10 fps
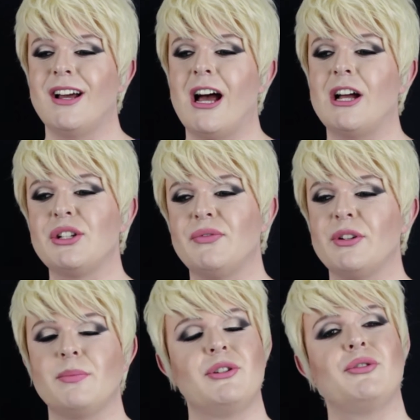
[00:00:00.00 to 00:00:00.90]
I just
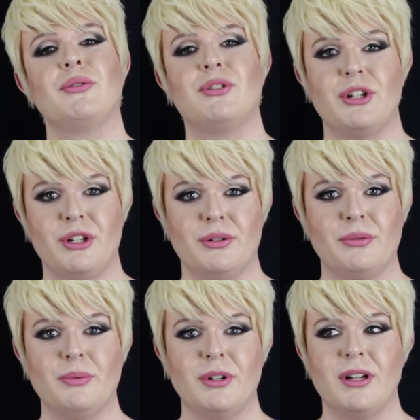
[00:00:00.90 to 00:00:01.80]
think be true to
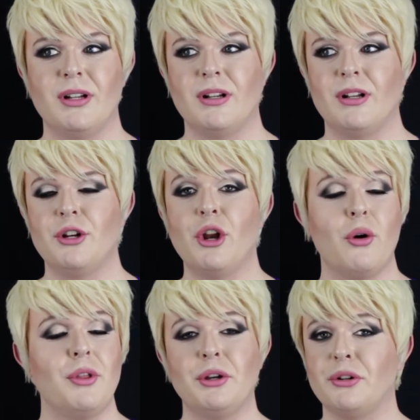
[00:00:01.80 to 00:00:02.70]
you. Know
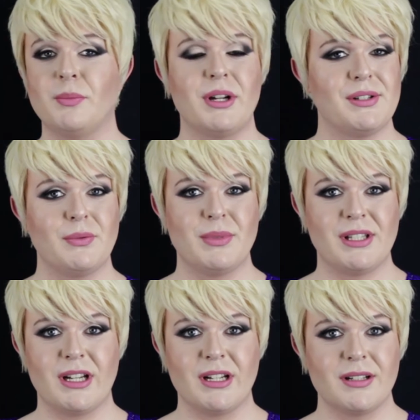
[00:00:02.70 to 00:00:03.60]
that you're going to make some
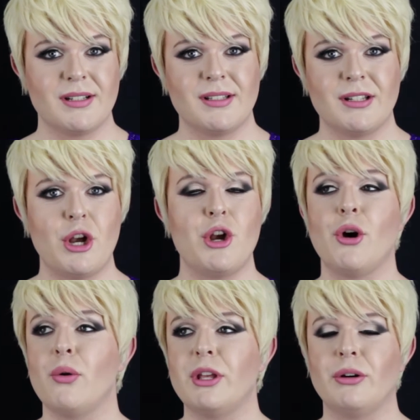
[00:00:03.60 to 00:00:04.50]
mistakes.
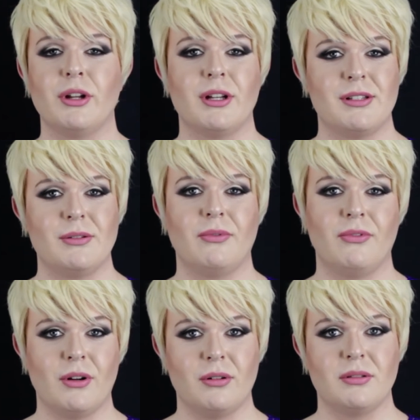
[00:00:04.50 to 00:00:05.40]
Know that you're going to get some
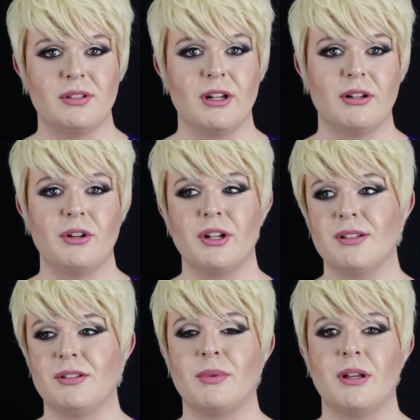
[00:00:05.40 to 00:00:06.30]
falls and going to get
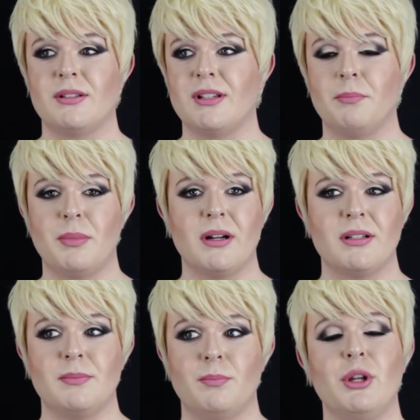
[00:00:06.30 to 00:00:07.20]
some
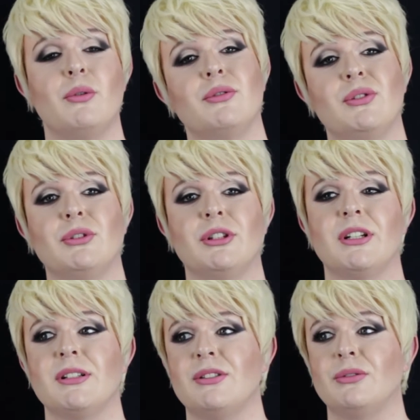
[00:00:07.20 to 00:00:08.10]
setbacks. But you're also going to
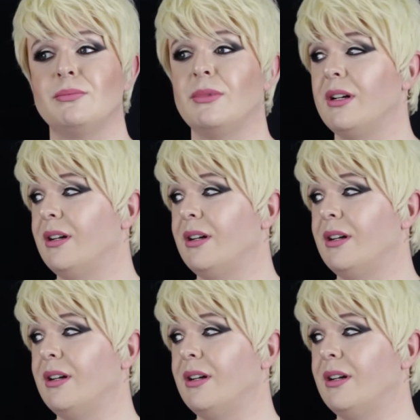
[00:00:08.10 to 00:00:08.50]
get a